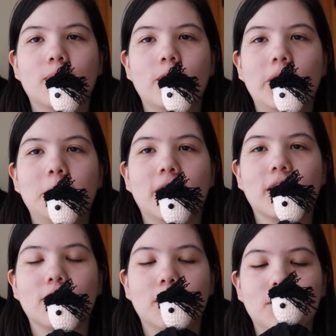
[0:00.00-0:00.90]
Very
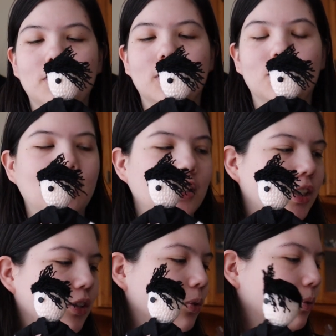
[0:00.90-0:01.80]
proud of him. It's very
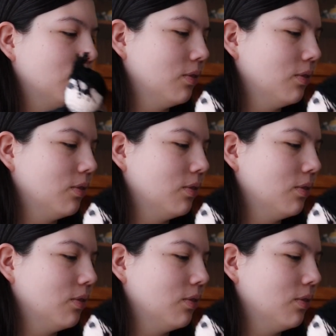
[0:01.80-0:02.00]
cute.